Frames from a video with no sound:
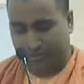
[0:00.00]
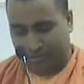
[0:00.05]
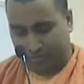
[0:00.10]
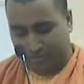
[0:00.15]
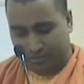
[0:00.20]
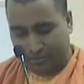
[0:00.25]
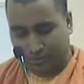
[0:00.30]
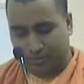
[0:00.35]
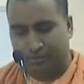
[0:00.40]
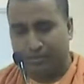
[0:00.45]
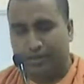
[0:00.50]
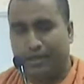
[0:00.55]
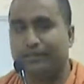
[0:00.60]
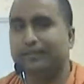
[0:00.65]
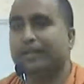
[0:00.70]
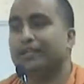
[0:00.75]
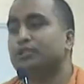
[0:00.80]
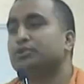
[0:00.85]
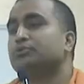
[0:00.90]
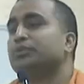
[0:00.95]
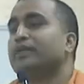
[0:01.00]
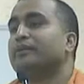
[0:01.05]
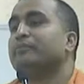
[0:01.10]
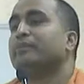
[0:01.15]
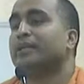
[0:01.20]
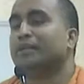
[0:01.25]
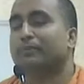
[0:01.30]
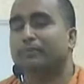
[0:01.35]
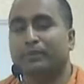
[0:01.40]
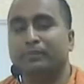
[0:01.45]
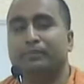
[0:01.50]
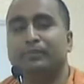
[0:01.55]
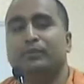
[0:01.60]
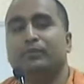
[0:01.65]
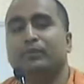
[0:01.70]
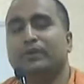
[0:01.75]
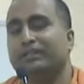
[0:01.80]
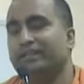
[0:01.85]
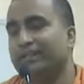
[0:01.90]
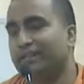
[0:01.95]
And that is why many people, when they
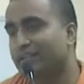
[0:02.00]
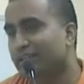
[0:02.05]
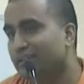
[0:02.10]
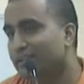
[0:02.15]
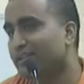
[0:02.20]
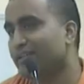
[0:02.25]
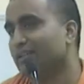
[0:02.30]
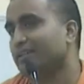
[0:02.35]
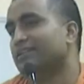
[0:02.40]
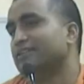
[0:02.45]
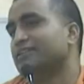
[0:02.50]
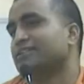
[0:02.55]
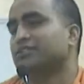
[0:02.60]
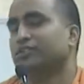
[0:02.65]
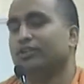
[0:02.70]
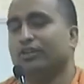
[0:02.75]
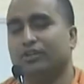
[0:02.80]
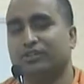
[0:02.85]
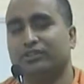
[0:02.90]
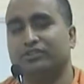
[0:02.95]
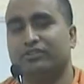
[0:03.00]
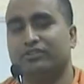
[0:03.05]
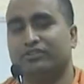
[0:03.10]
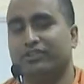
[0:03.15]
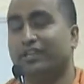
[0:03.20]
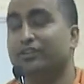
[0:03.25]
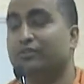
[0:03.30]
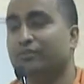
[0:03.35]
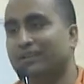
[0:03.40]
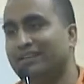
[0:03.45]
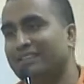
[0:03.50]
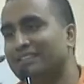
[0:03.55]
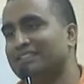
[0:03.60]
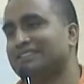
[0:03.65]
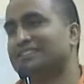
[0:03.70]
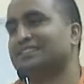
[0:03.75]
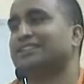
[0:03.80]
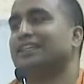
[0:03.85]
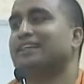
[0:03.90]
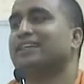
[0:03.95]
hear songs or try to understand
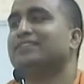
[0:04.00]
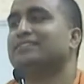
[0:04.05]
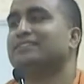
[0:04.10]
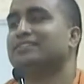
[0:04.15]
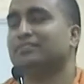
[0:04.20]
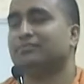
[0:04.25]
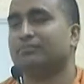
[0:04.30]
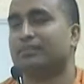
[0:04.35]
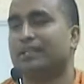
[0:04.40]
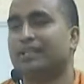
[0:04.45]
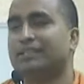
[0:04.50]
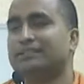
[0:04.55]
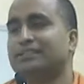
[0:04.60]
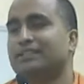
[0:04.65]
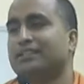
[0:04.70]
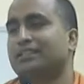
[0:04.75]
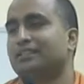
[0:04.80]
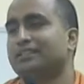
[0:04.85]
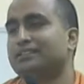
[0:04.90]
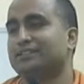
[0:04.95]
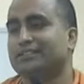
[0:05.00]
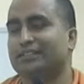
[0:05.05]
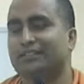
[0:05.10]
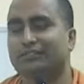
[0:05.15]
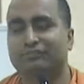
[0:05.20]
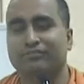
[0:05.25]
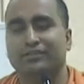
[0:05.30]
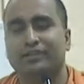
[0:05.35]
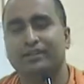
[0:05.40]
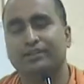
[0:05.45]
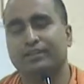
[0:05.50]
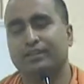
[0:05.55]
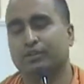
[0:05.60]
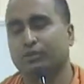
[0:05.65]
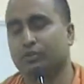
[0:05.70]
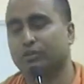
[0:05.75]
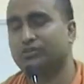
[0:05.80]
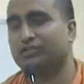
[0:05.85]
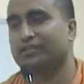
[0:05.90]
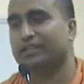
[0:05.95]
some classical stuff, they close their
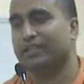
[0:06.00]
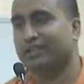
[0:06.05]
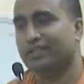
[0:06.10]
eyes.